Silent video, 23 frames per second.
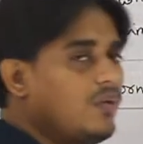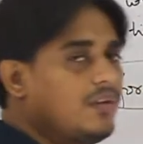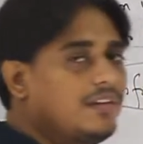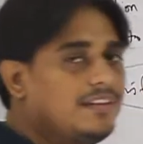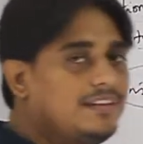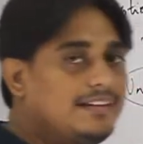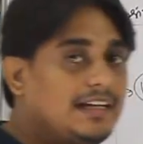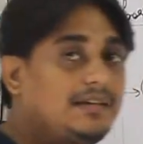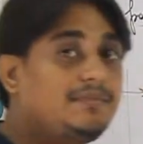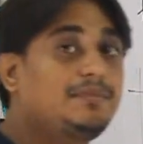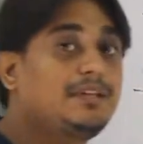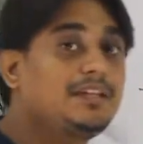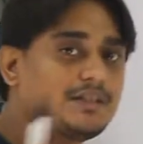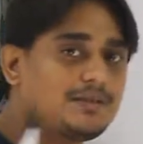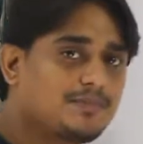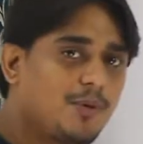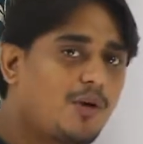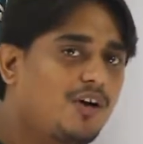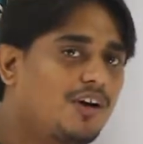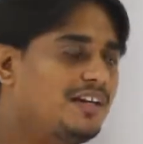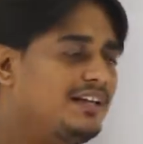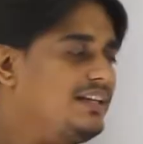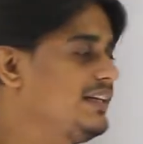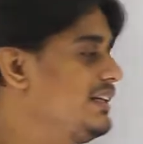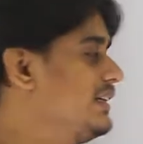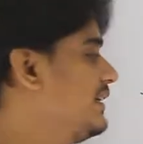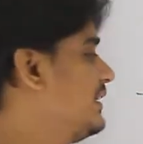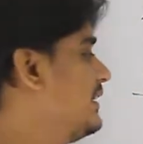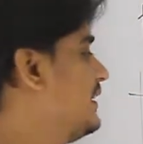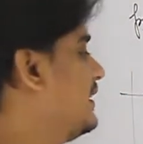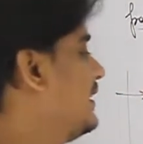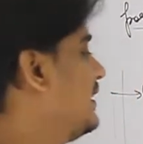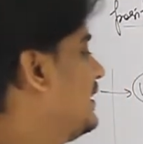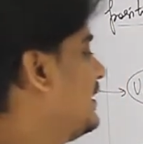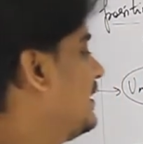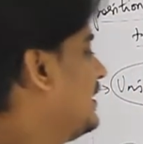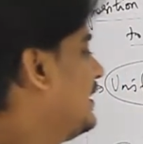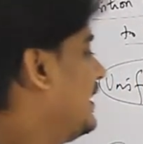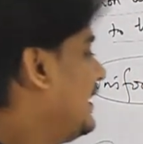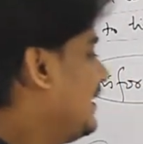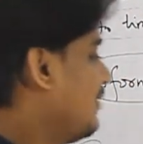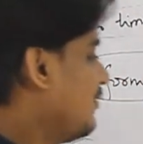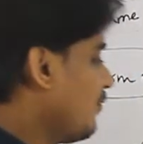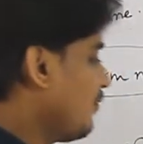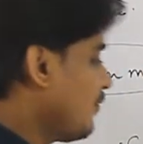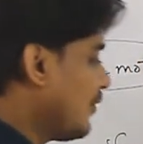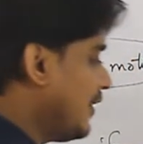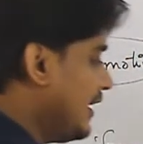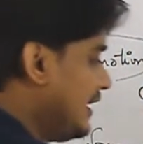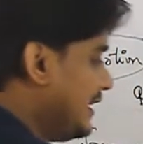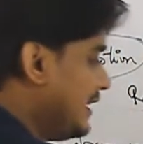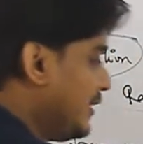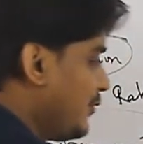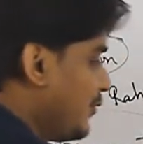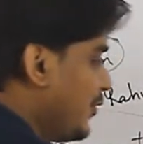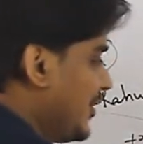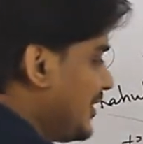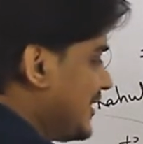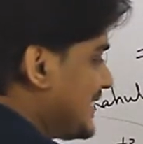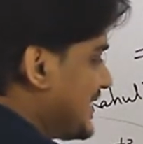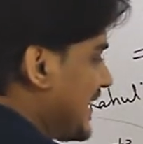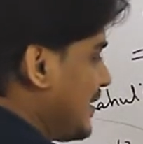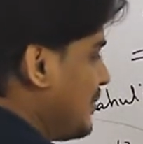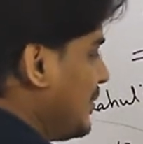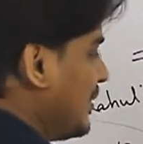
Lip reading: that this body in the first 10